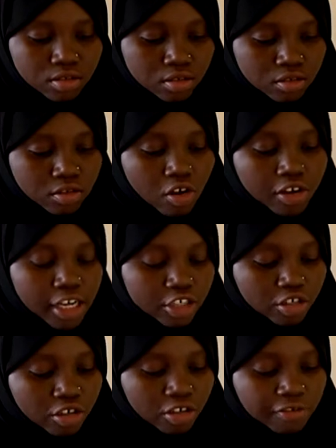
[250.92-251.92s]
So
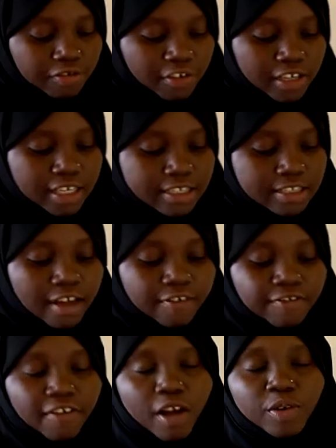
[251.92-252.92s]
natural forests
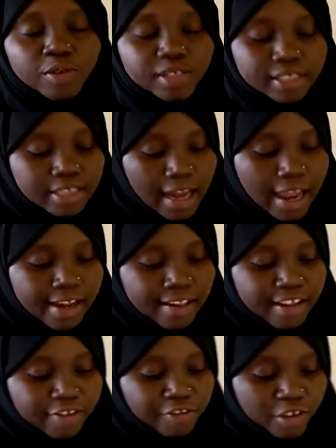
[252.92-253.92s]
are found
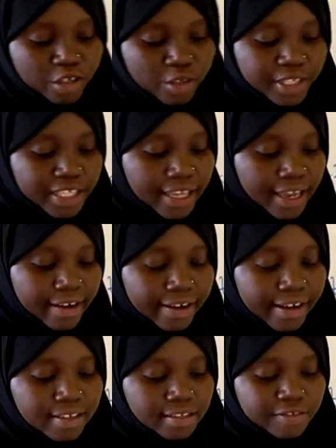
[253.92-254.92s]
in the following
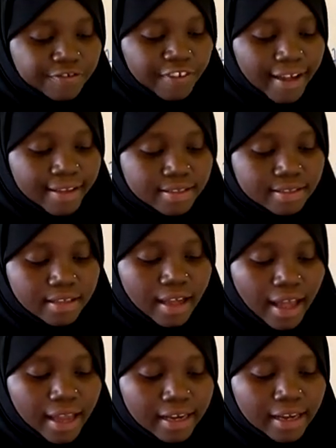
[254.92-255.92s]
areas. First,
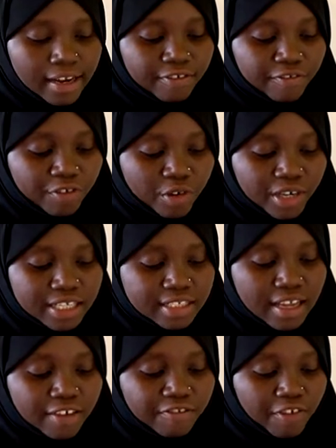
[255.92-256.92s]
highland
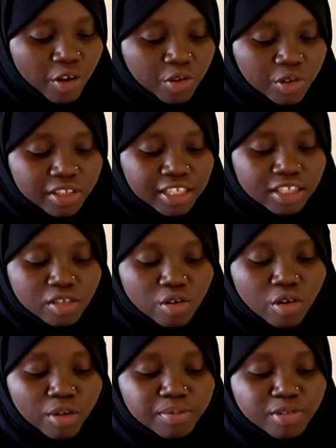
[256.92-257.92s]
forests are found on the
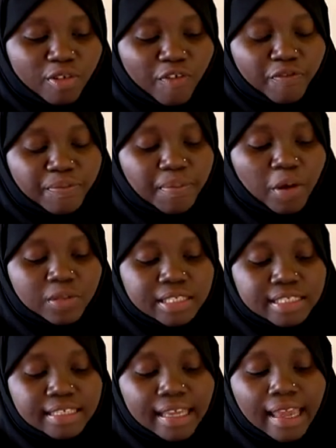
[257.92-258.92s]
slopes of
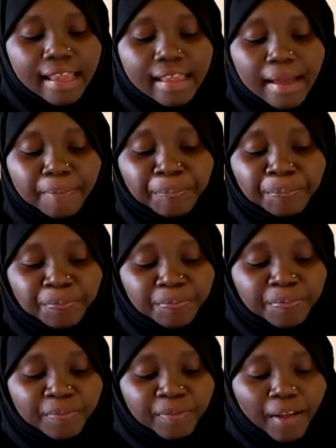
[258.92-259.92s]
Mount Kenya,
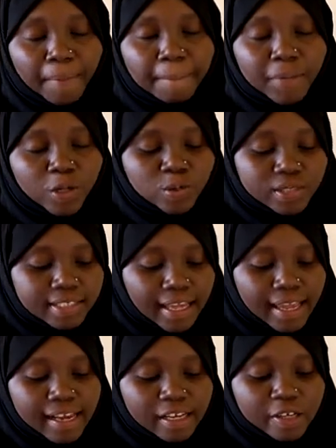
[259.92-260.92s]
Mount
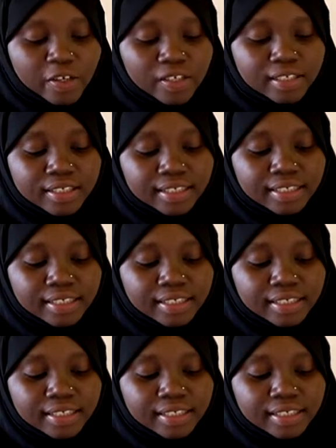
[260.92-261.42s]
Elgon,